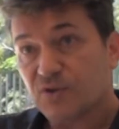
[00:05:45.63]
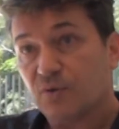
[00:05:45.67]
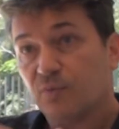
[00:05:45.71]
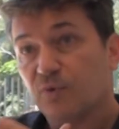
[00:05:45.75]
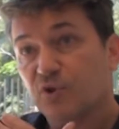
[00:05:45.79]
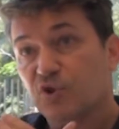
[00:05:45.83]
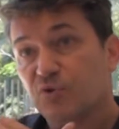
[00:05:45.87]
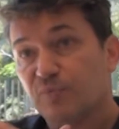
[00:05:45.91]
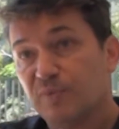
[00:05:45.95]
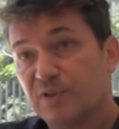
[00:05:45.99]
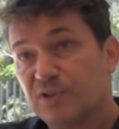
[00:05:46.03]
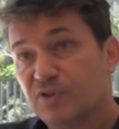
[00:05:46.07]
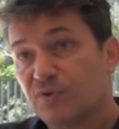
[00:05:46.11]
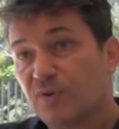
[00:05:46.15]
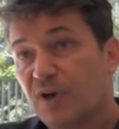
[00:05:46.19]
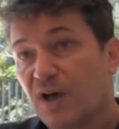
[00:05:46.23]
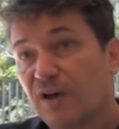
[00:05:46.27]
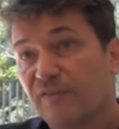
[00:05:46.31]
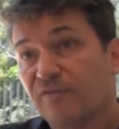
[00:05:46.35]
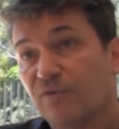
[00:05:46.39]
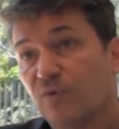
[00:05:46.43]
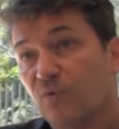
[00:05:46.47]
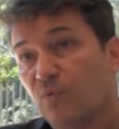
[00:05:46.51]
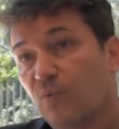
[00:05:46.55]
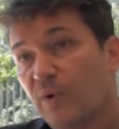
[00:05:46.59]
So which means you
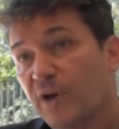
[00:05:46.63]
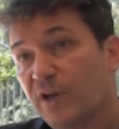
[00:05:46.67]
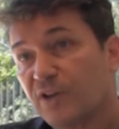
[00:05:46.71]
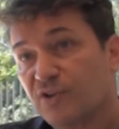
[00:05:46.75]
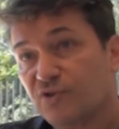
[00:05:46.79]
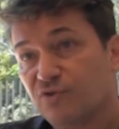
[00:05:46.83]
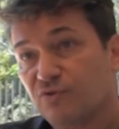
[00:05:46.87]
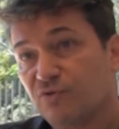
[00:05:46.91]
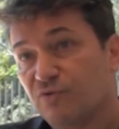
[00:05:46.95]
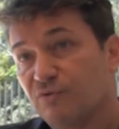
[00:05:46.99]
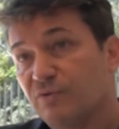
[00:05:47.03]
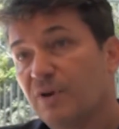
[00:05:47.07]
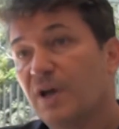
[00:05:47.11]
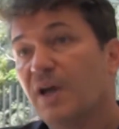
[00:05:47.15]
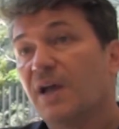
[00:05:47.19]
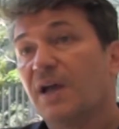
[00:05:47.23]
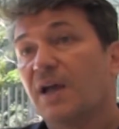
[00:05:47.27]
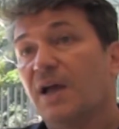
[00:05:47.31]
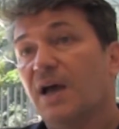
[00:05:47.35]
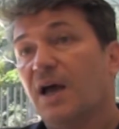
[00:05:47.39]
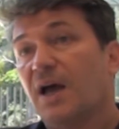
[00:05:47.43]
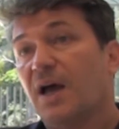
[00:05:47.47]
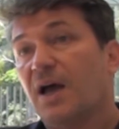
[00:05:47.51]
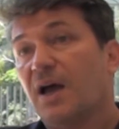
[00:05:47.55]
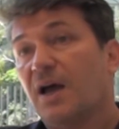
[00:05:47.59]
have a way
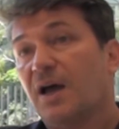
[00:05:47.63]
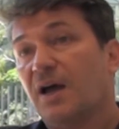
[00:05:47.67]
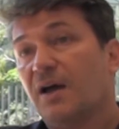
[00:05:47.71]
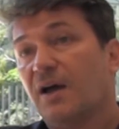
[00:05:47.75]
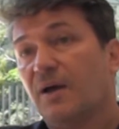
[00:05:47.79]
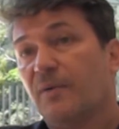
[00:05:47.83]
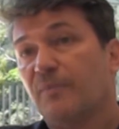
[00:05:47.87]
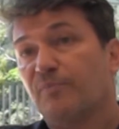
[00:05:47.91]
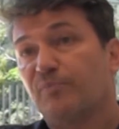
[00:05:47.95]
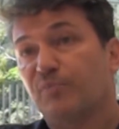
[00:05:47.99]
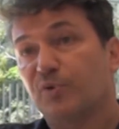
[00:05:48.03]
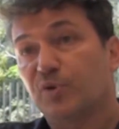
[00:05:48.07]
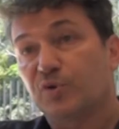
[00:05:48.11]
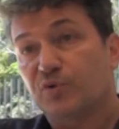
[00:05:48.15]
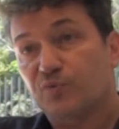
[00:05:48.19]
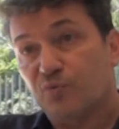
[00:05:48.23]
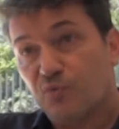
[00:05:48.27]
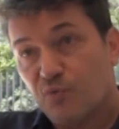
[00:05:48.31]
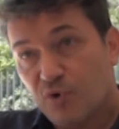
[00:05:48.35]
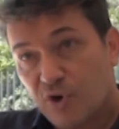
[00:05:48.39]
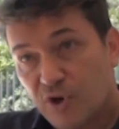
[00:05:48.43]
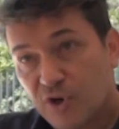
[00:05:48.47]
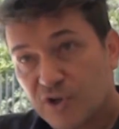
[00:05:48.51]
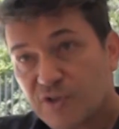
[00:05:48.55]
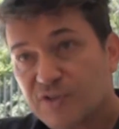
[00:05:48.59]
to put
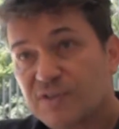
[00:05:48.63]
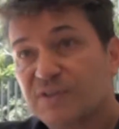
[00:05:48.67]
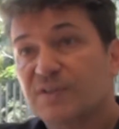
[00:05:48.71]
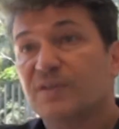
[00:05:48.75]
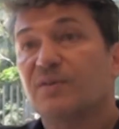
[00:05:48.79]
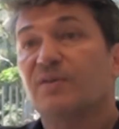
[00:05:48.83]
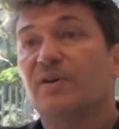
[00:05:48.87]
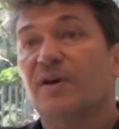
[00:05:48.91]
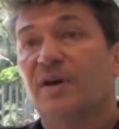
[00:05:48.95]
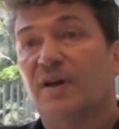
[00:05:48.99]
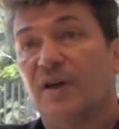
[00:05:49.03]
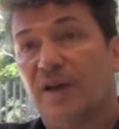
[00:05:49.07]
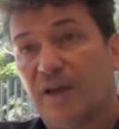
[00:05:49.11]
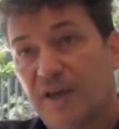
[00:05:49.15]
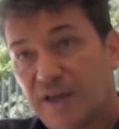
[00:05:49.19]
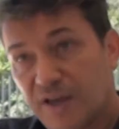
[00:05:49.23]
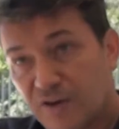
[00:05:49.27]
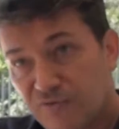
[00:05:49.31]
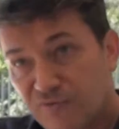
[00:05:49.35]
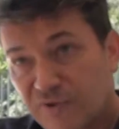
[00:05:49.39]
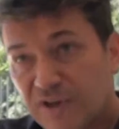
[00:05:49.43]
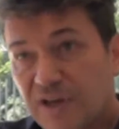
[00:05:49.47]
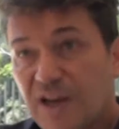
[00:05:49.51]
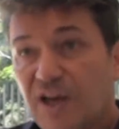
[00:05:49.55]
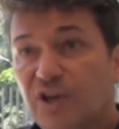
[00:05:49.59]
words
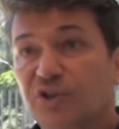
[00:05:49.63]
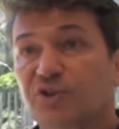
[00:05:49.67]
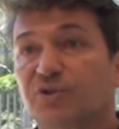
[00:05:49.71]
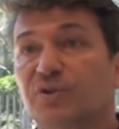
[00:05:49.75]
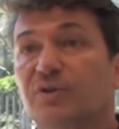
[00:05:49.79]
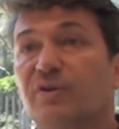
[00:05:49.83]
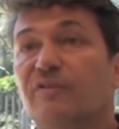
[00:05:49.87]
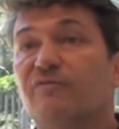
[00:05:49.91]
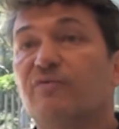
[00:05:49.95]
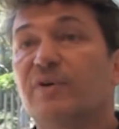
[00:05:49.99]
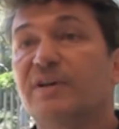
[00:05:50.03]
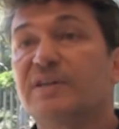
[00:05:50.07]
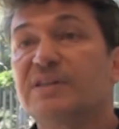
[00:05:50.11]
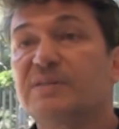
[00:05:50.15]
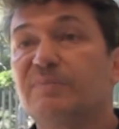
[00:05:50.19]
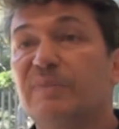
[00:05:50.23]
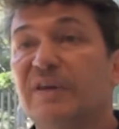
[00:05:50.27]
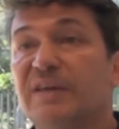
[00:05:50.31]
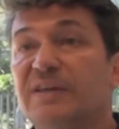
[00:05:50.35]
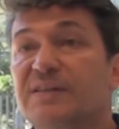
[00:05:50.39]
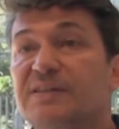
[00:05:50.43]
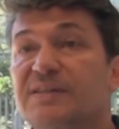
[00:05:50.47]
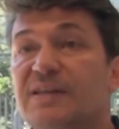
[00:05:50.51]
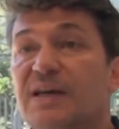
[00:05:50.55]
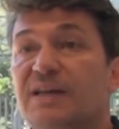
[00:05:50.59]
in relation of what is
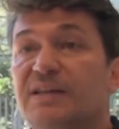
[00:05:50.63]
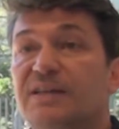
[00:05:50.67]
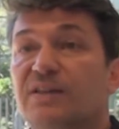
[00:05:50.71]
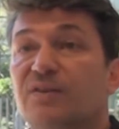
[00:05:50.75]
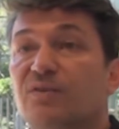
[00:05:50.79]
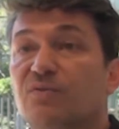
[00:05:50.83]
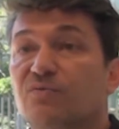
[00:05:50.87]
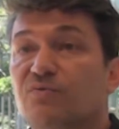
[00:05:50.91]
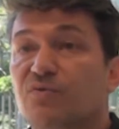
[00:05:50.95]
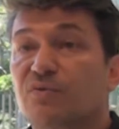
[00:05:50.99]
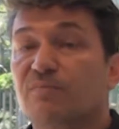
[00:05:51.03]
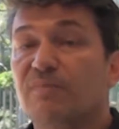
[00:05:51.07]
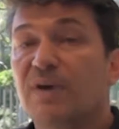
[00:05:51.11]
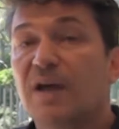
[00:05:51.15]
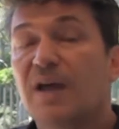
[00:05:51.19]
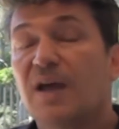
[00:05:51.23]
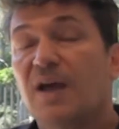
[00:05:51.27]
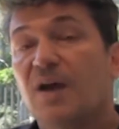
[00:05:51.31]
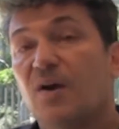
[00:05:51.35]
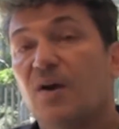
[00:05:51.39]
being said in the room.